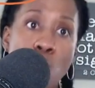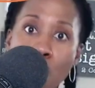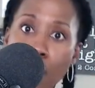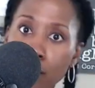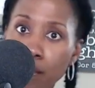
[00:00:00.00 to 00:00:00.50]

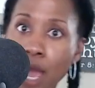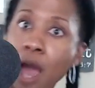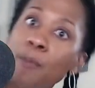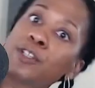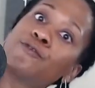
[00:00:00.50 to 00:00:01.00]
what
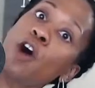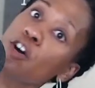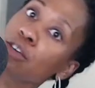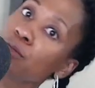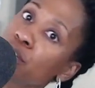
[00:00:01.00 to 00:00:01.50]
how much
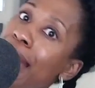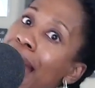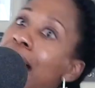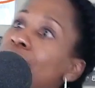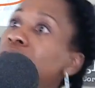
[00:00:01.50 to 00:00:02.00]
volume do you
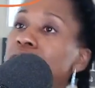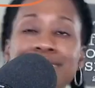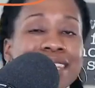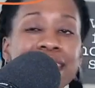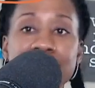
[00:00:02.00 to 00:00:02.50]
have and
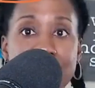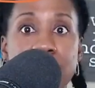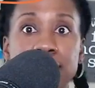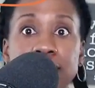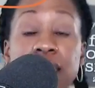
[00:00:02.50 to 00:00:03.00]
none of
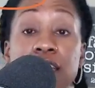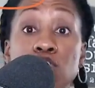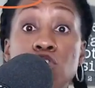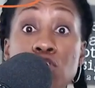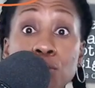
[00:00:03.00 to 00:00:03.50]
that. Like,
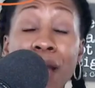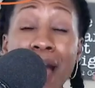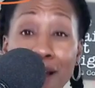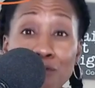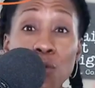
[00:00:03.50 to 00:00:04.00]
do you
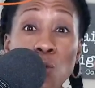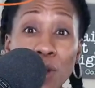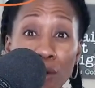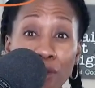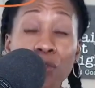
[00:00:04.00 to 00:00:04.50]
have the
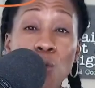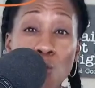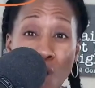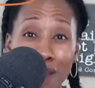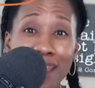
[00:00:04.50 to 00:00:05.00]
will and the
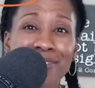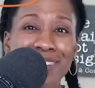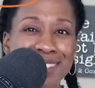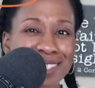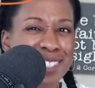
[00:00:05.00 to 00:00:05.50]
want
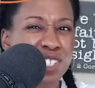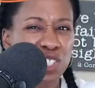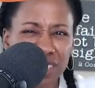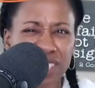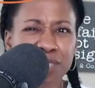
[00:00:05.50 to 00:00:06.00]
and the
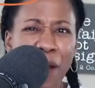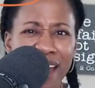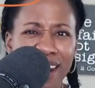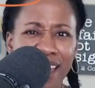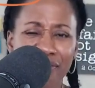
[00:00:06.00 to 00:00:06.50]

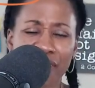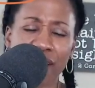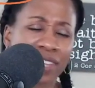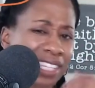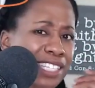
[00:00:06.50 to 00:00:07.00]
chutzpah to get
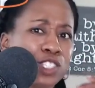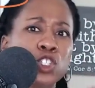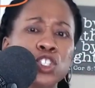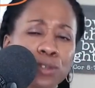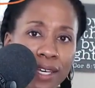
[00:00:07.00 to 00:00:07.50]
there, then let's
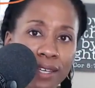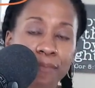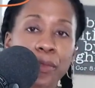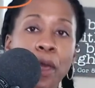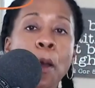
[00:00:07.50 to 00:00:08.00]
do
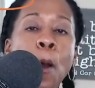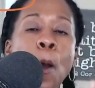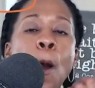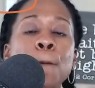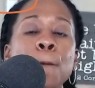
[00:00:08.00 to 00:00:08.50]
this.
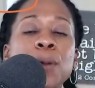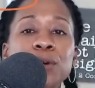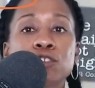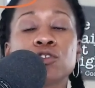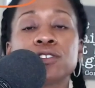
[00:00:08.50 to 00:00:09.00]
But what's
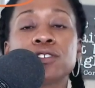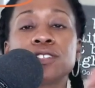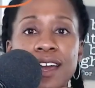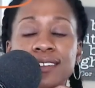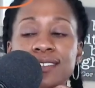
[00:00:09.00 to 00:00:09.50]

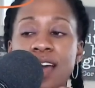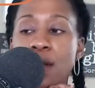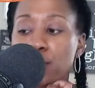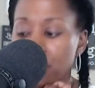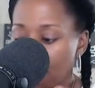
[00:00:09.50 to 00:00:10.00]
interesting is
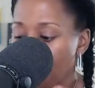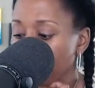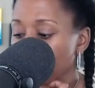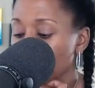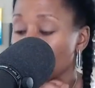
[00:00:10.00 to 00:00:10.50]
I was
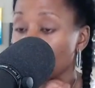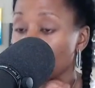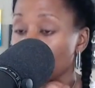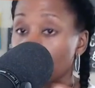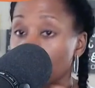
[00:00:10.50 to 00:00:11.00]
talking to,
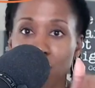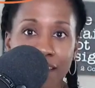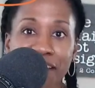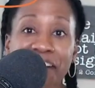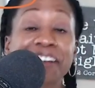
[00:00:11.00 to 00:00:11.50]
and she
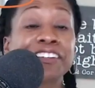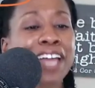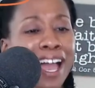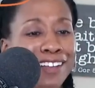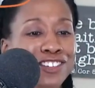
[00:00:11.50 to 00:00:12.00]

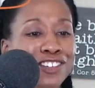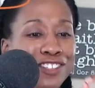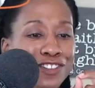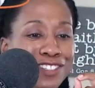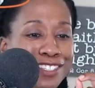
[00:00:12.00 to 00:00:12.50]
actually she
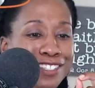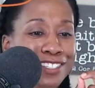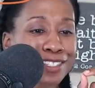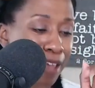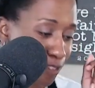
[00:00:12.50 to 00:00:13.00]
said she listened to
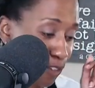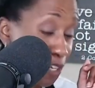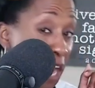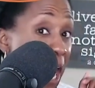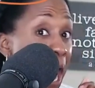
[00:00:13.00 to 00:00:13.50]
the podcast.
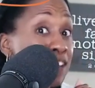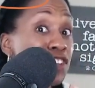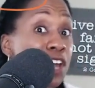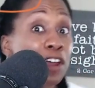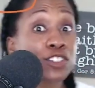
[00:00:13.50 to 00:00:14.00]
So
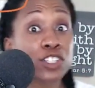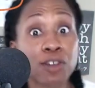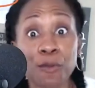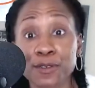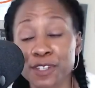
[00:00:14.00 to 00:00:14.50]
shout out to
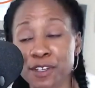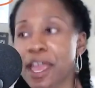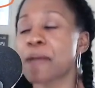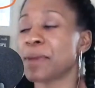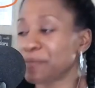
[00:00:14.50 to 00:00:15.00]
you. I won't say your
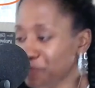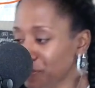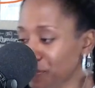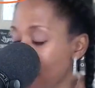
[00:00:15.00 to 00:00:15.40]
name, but